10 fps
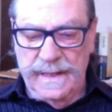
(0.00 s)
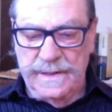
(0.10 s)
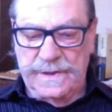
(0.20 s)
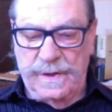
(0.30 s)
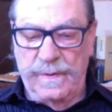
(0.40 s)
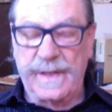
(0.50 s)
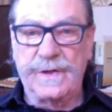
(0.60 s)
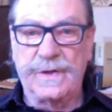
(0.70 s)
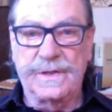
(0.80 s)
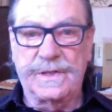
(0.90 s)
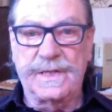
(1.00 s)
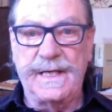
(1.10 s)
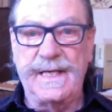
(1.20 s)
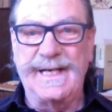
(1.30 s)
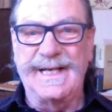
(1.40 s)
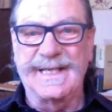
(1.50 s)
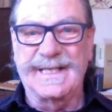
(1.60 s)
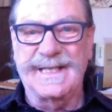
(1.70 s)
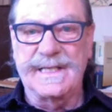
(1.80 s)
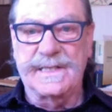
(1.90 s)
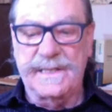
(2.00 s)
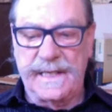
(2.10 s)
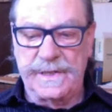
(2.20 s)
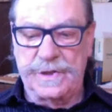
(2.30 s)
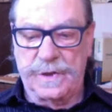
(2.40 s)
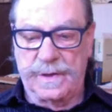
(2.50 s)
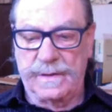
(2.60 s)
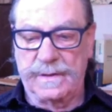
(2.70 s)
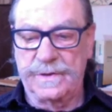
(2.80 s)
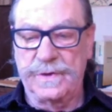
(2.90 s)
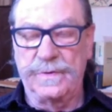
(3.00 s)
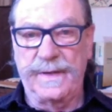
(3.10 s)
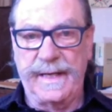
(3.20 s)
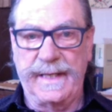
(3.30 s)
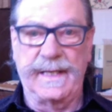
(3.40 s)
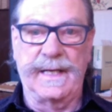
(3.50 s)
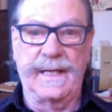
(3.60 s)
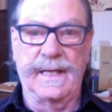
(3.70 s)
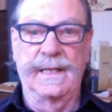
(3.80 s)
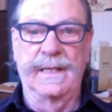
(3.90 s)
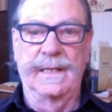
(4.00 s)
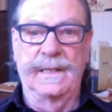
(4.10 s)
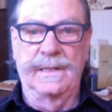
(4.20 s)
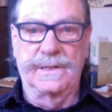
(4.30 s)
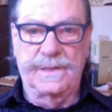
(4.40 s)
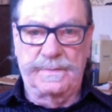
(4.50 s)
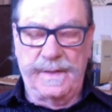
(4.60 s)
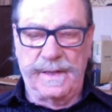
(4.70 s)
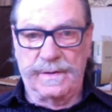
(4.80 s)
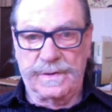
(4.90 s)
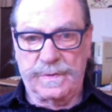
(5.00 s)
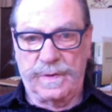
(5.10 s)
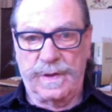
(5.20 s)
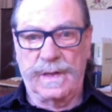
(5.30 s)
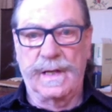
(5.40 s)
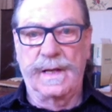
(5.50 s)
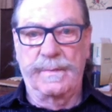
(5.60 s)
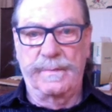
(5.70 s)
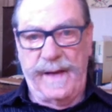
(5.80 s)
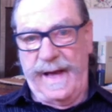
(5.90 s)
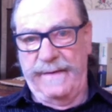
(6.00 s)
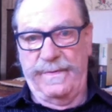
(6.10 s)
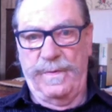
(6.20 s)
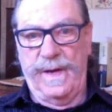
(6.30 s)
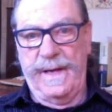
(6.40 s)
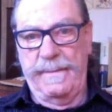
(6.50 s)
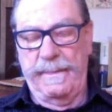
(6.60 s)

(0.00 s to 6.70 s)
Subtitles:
Sowing good seed is essential to any spiritual pathway.